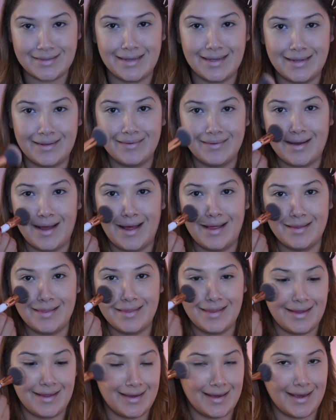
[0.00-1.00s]
skin look
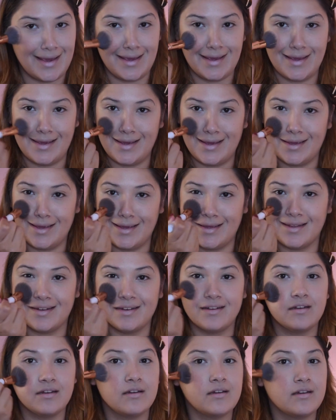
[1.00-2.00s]
healthy
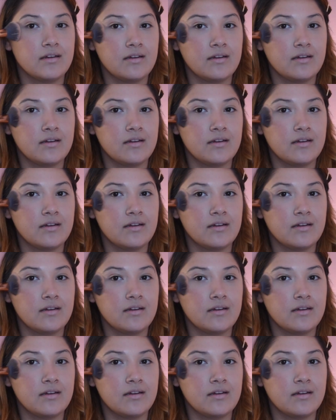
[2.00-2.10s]
again.